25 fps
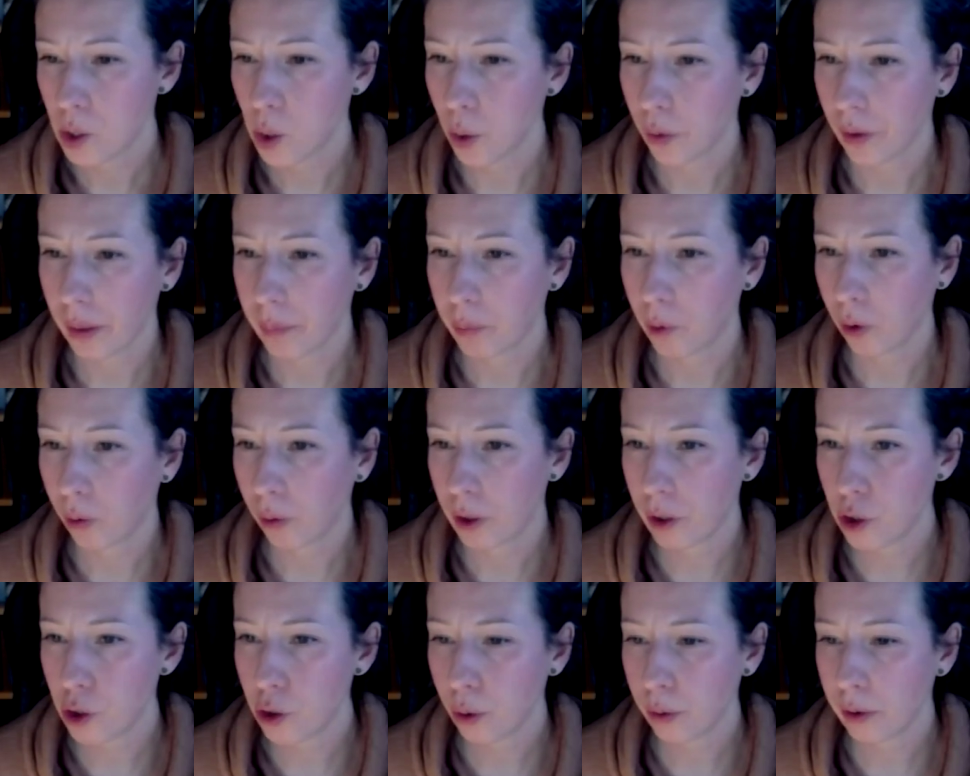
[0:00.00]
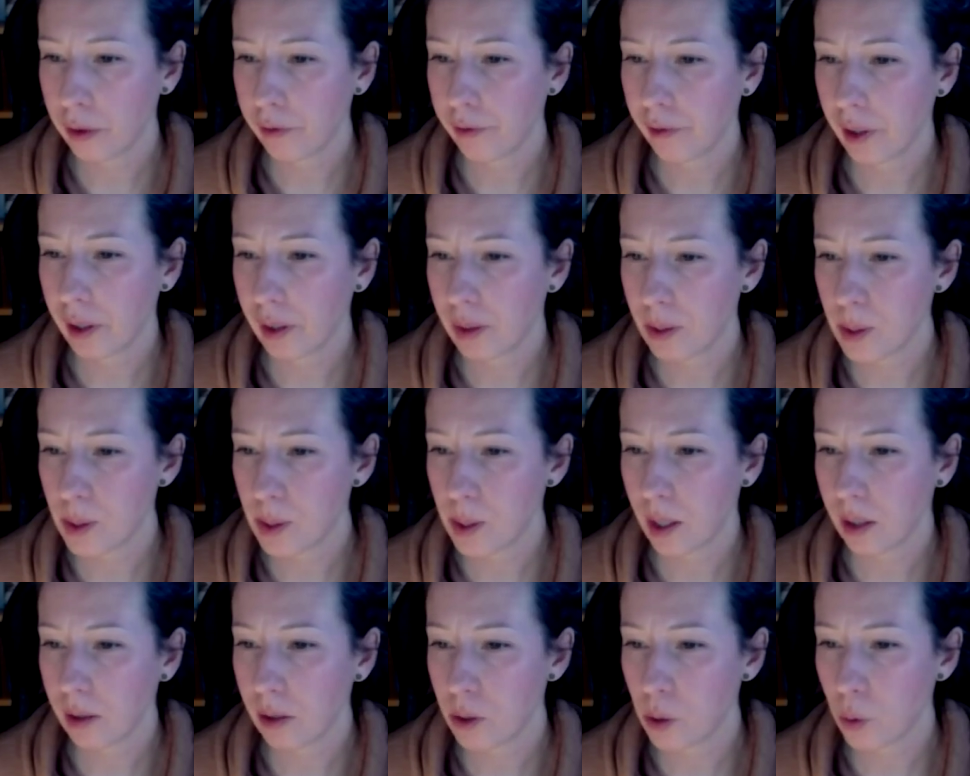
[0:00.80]
Sorry, I'm not quite sure if I
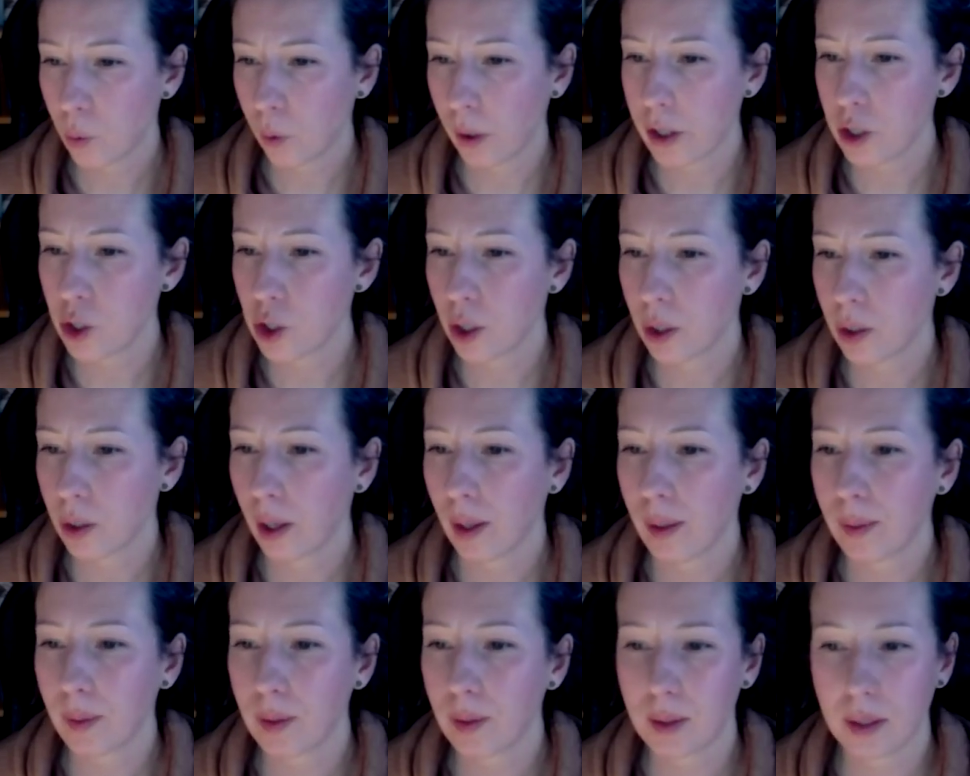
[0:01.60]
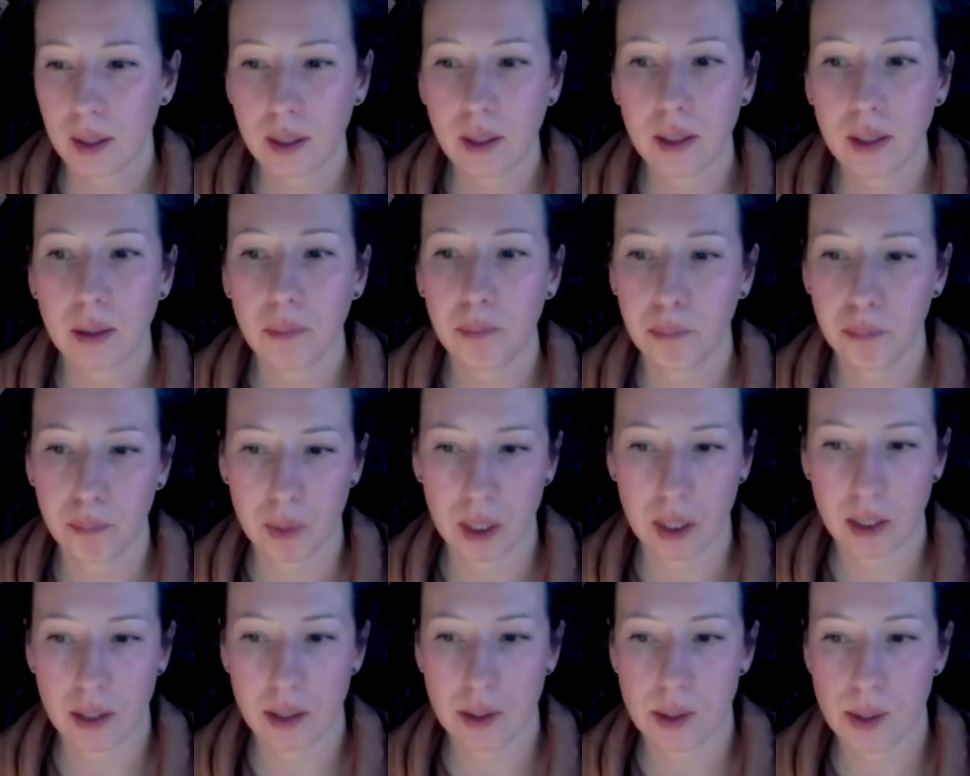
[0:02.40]
understand this question. I think it
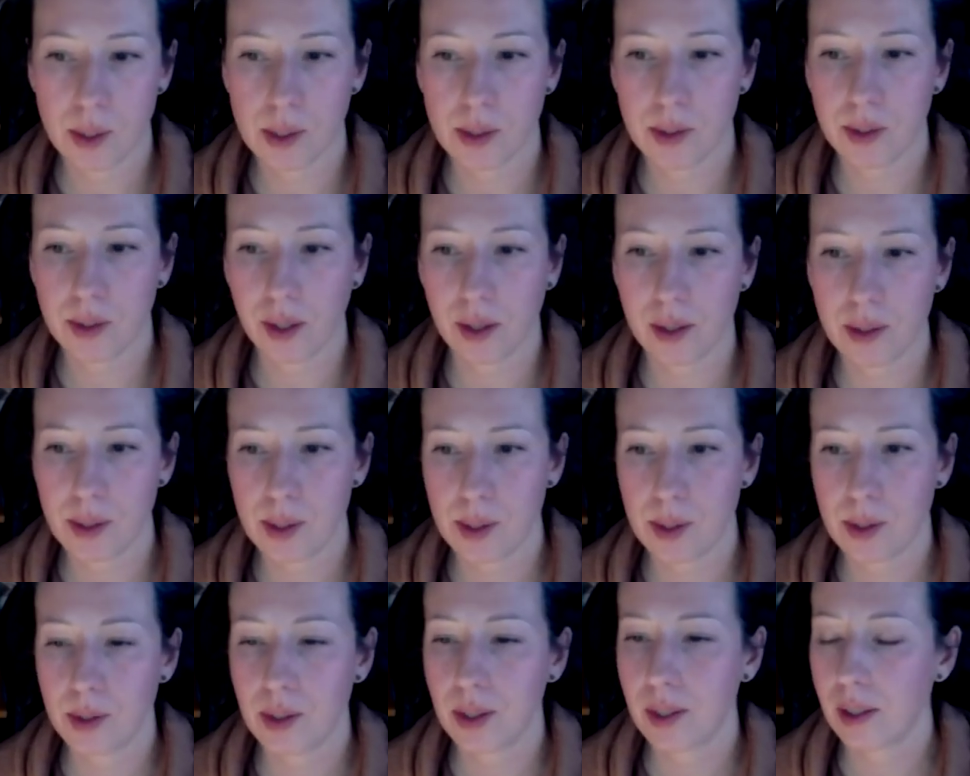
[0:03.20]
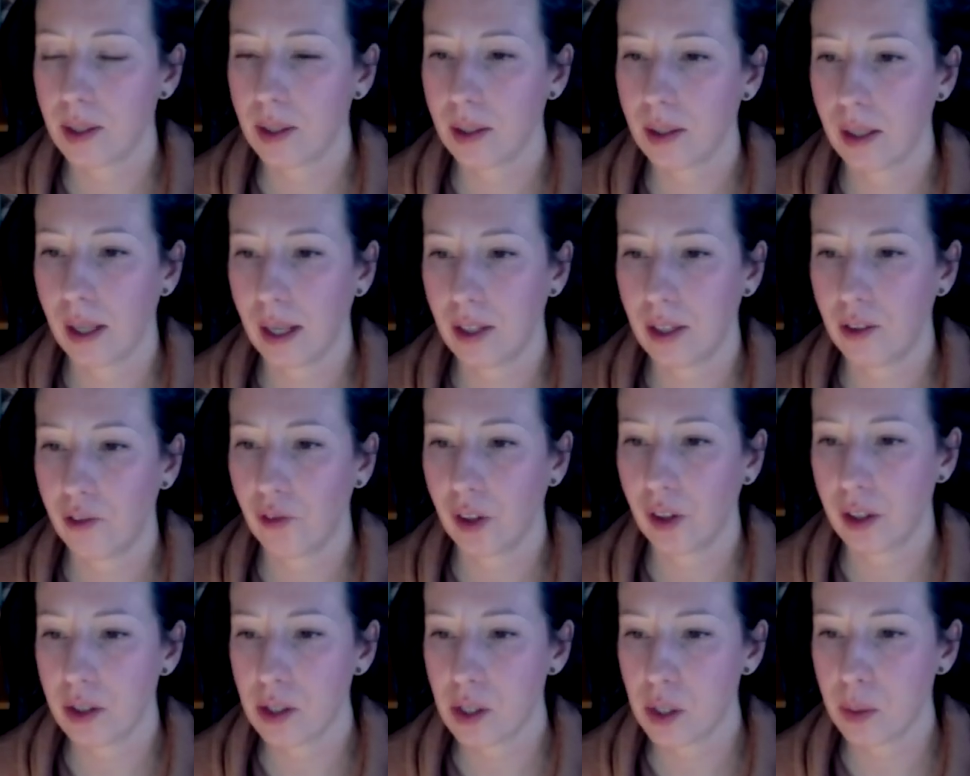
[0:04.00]
means, does the
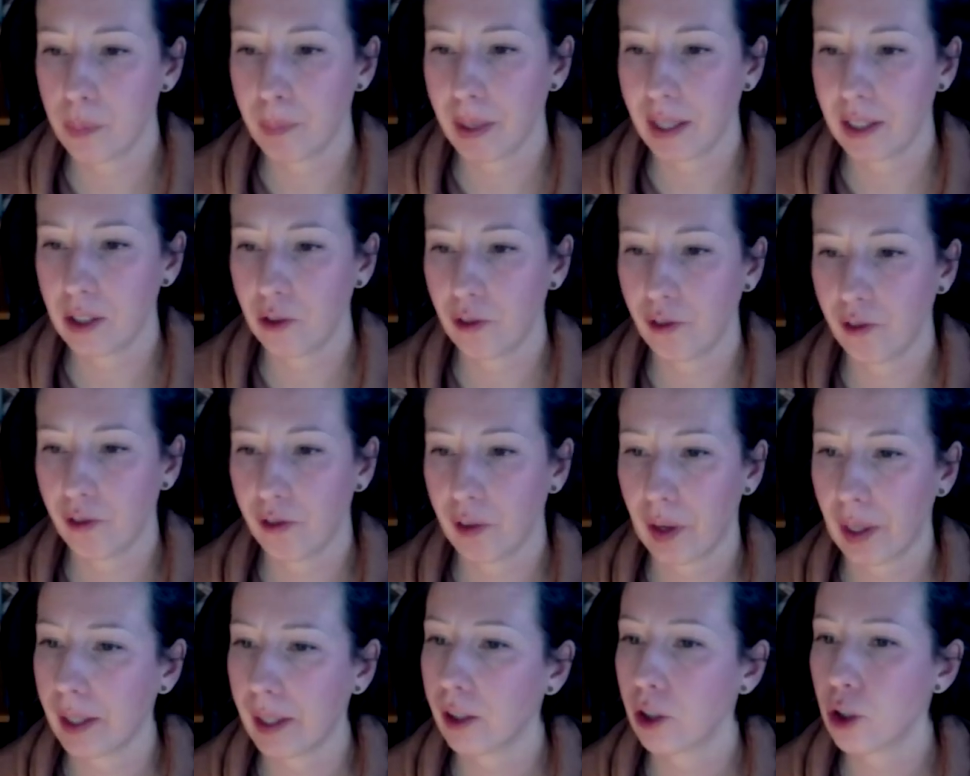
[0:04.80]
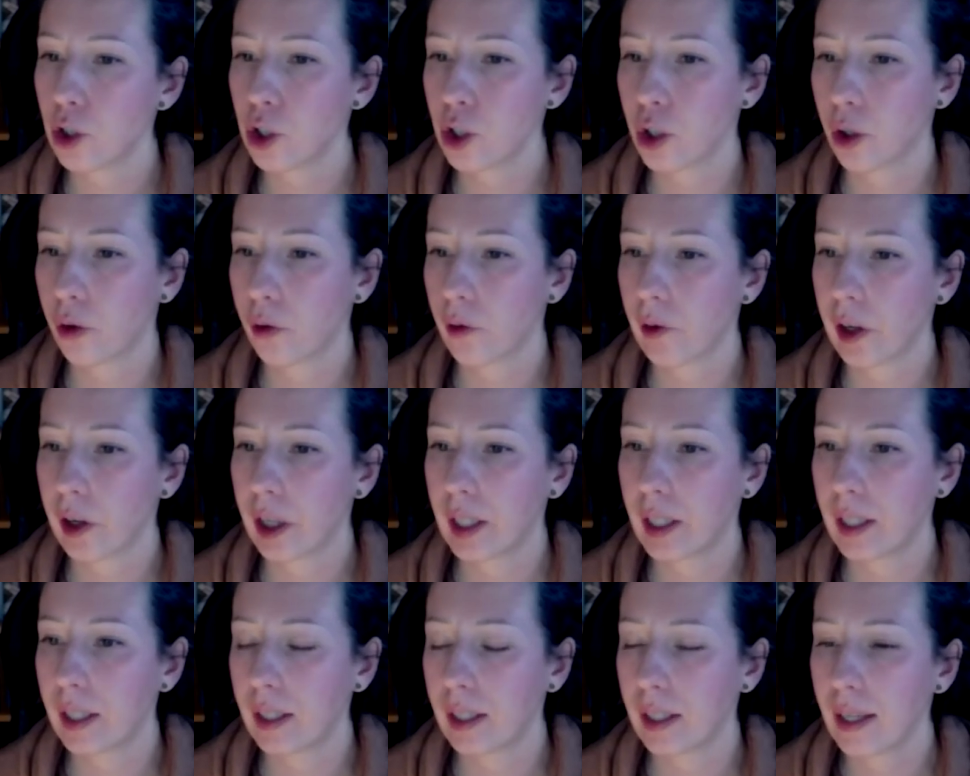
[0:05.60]
advanced
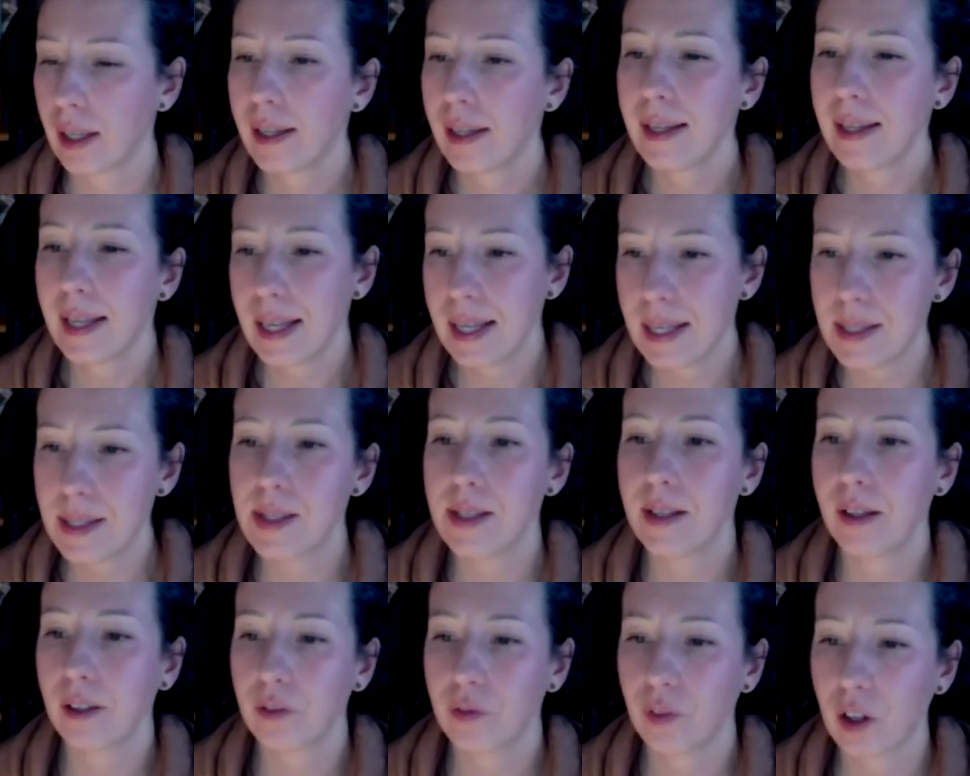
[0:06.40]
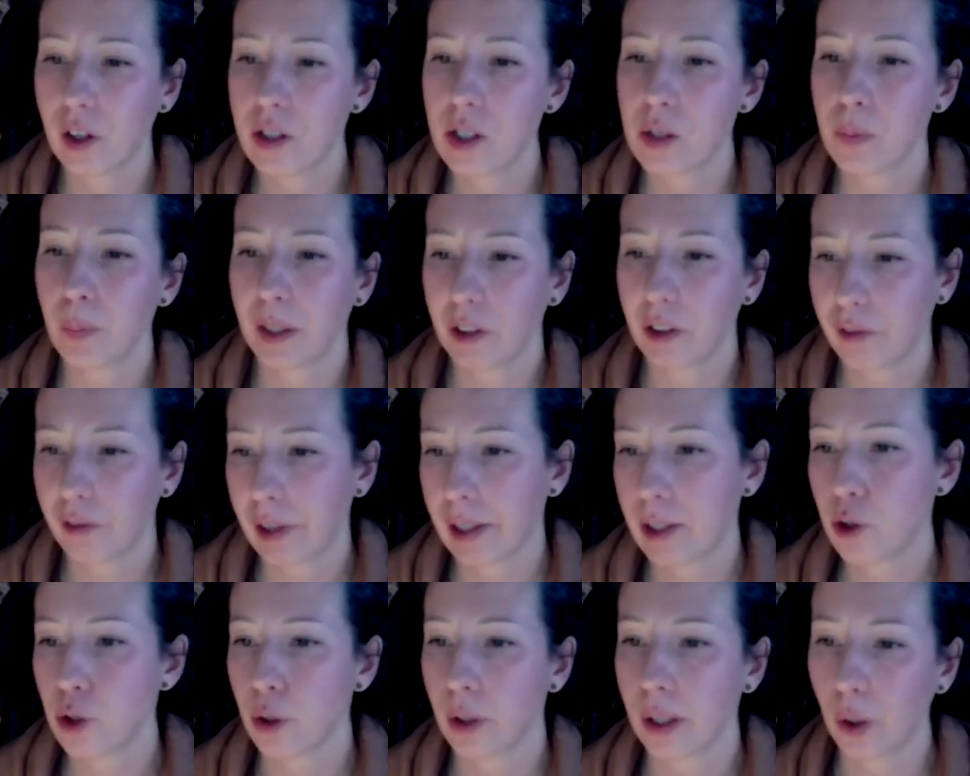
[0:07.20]
manufacturing, is the advanced
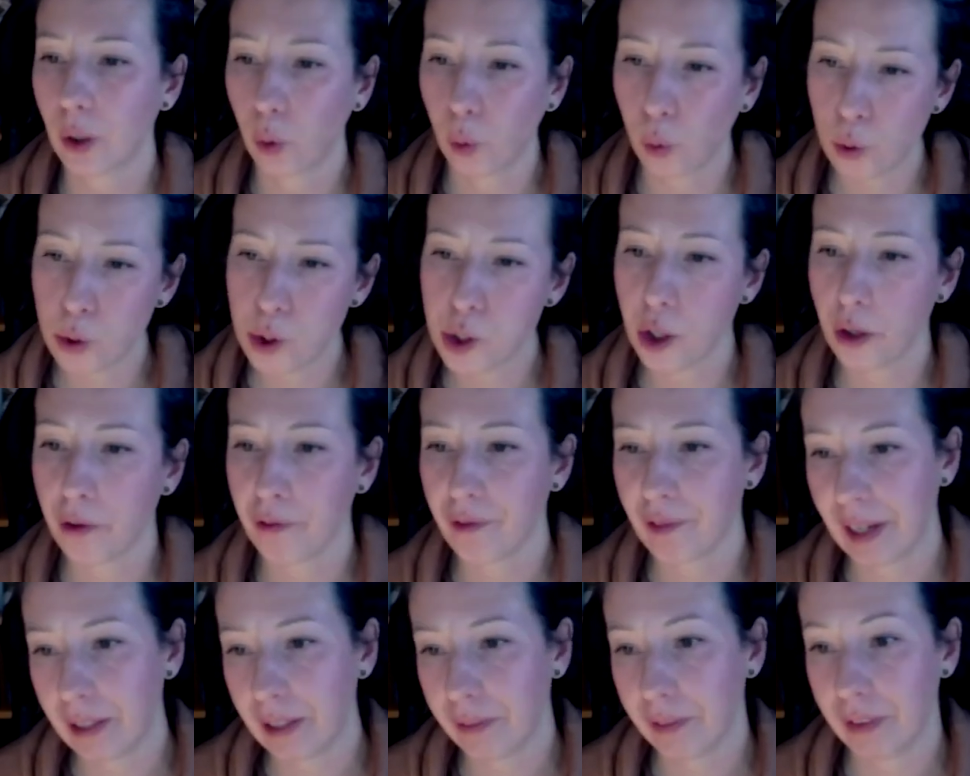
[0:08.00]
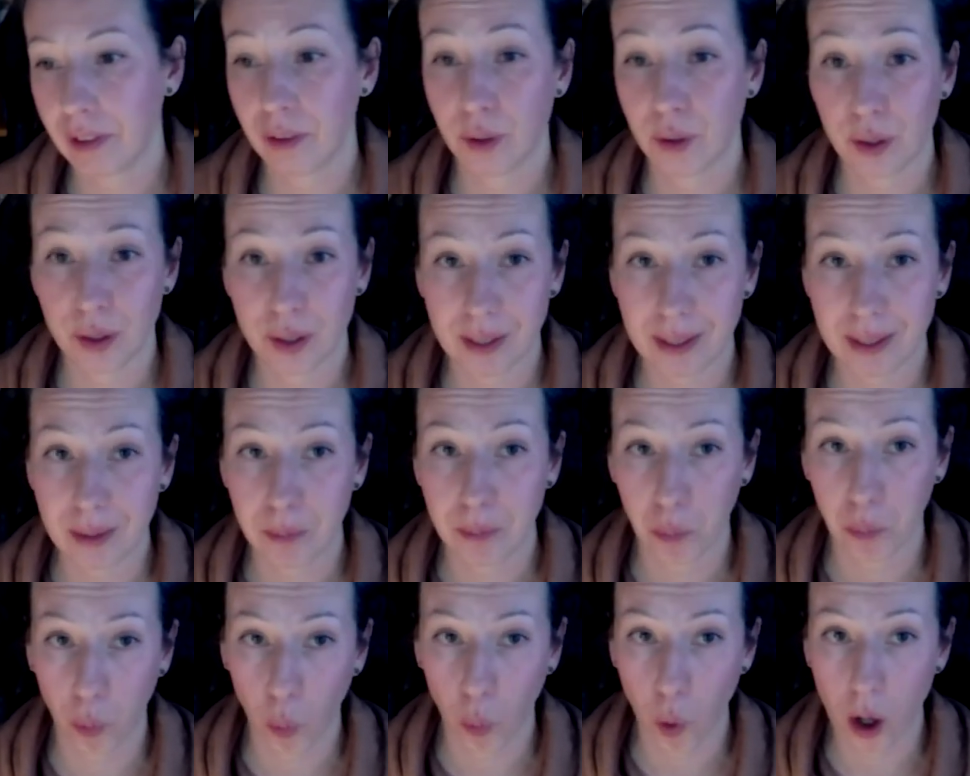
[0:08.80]
manufacturing also relevant to
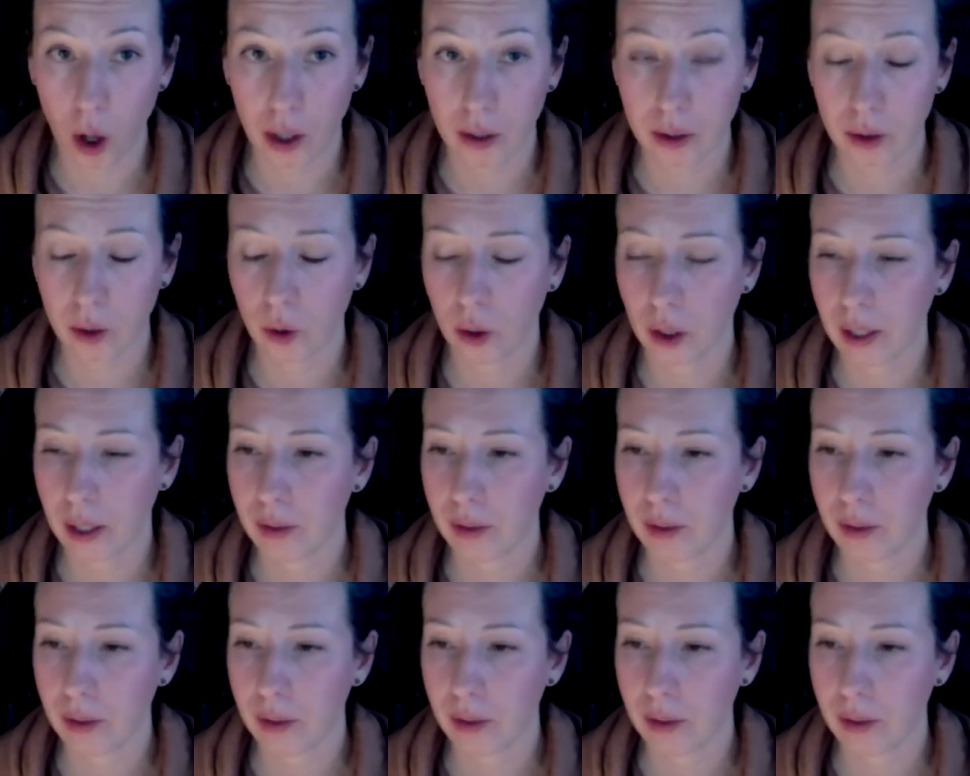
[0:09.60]
theme 1?